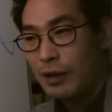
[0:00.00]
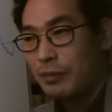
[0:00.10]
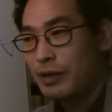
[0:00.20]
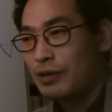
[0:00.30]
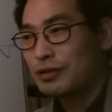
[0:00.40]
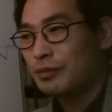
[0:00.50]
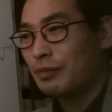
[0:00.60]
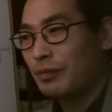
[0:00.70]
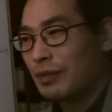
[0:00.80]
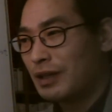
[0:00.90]
because
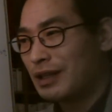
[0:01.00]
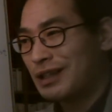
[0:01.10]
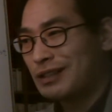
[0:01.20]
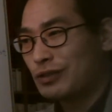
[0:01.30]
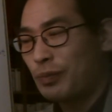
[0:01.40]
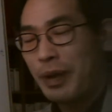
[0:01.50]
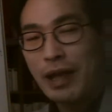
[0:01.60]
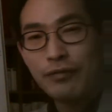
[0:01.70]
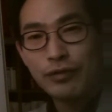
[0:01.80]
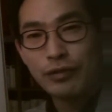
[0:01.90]
it's so
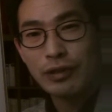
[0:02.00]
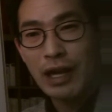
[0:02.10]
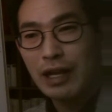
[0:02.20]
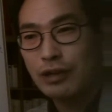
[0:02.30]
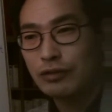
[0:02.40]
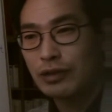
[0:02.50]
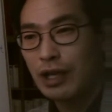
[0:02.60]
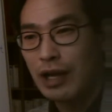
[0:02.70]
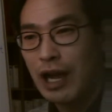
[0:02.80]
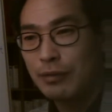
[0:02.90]
painful. I had to take
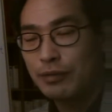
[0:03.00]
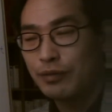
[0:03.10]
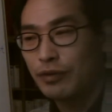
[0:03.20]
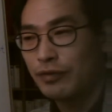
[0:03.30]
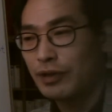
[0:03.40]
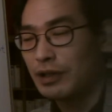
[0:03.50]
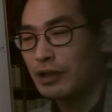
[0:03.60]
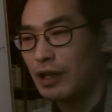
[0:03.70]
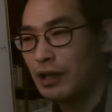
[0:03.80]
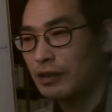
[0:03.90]
ibuprofen
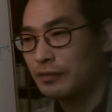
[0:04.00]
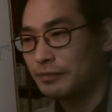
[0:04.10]
and